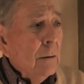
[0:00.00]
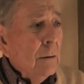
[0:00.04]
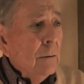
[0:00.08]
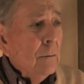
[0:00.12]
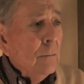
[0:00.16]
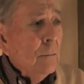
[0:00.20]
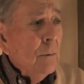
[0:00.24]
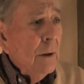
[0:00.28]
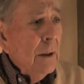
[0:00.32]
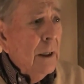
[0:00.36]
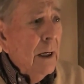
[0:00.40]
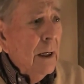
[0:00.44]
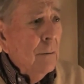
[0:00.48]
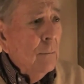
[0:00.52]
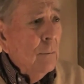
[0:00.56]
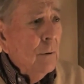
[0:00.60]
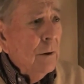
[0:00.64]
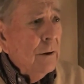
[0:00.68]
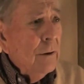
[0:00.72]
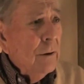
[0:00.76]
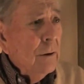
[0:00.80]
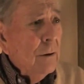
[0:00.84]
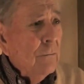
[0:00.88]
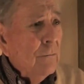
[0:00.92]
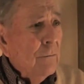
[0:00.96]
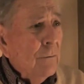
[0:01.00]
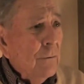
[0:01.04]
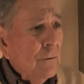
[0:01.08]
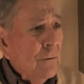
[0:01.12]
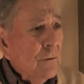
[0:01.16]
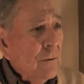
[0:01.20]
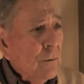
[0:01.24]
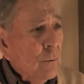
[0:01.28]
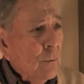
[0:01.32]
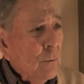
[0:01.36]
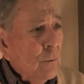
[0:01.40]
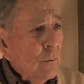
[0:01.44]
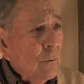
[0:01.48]
When I
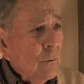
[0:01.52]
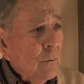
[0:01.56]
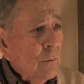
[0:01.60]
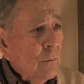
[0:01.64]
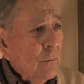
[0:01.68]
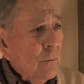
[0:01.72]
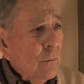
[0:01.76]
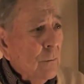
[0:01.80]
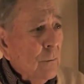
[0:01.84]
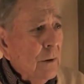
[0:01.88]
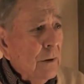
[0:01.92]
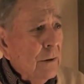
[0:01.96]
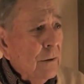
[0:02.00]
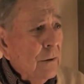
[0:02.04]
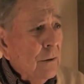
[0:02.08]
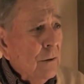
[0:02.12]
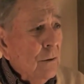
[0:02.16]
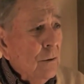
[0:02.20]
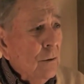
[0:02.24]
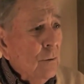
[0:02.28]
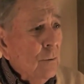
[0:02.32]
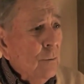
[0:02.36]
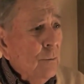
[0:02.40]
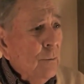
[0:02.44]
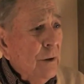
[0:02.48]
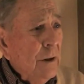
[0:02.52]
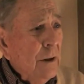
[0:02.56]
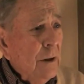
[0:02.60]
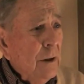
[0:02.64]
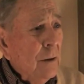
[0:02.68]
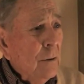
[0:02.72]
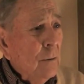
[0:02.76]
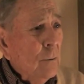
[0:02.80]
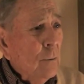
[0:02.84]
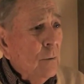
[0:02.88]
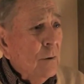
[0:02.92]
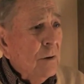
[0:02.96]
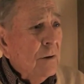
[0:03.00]
first went to UB,
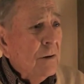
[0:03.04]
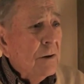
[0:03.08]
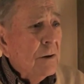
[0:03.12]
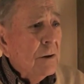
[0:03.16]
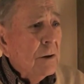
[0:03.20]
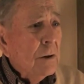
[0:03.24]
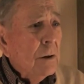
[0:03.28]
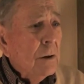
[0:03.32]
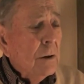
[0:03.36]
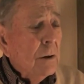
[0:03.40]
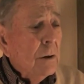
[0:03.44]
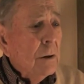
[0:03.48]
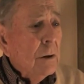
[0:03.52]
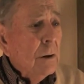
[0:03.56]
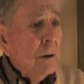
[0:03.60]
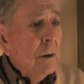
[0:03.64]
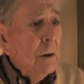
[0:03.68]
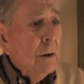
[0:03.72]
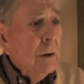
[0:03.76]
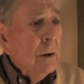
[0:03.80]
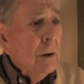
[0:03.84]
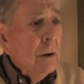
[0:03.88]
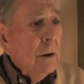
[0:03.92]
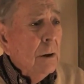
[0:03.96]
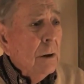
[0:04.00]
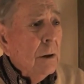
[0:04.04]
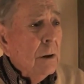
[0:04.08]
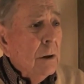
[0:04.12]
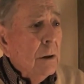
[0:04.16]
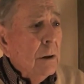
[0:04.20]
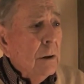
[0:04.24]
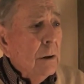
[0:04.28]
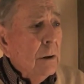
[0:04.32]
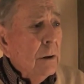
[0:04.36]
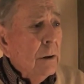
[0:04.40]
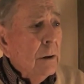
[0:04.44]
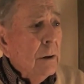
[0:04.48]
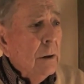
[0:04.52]
it was
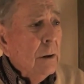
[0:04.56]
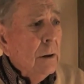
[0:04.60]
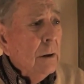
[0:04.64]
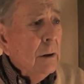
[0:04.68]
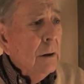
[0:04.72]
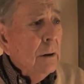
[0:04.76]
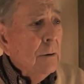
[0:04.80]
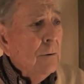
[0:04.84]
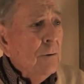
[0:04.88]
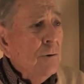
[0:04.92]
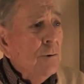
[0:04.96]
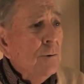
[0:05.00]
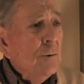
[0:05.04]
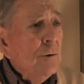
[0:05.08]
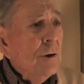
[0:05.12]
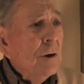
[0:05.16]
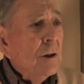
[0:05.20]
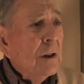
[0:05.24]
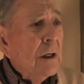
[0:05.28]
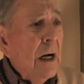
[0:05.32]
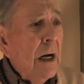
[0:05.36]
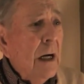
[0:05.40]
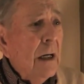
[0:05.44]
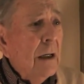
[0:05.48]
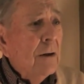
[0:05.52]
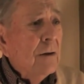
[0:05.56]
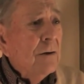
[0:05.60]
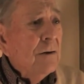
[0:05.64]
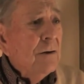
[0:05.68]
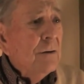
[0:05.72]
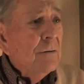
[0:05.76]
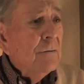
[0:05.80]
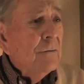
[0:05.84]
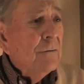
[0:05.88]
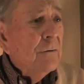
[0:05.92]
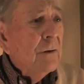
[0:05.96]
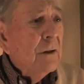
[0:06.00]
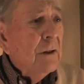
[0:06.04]
the Junior College
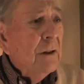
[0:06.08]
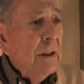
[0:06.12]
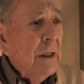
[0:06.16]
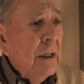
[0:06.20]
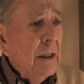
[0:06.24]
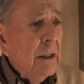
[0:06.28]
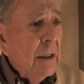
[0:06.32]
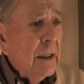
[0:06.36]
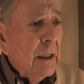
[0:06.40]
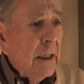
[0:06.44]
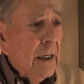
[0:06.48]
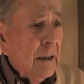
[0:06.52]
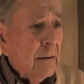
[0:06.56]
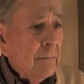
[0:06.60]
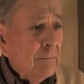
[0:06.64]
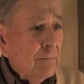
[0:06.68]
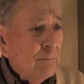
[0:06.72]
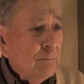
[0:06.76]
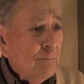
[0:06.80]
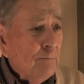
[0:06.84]
of Connecticut,